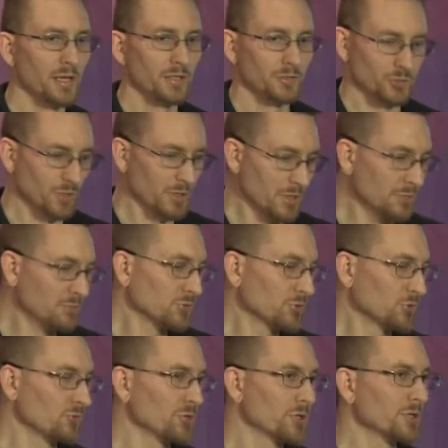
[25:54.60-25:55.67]
So I'm
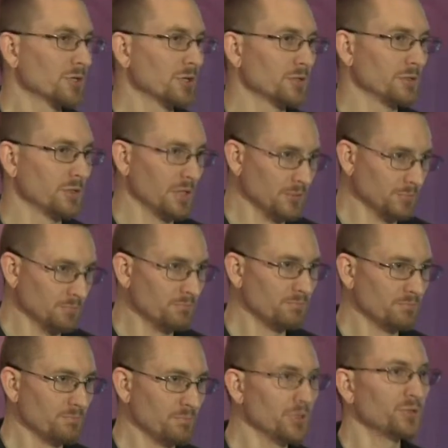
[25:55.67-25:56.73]
still working on
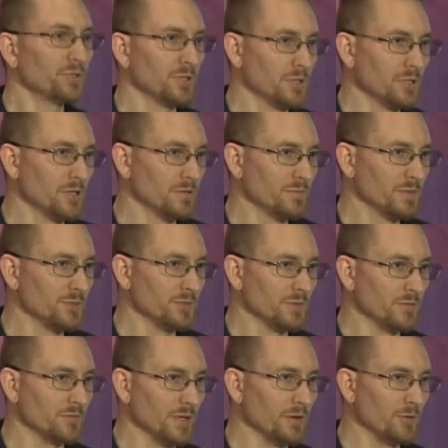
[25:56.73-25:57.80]
building a lot of this
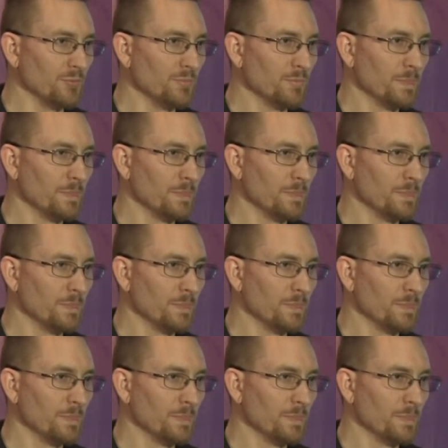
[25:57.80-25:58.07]
stuff out.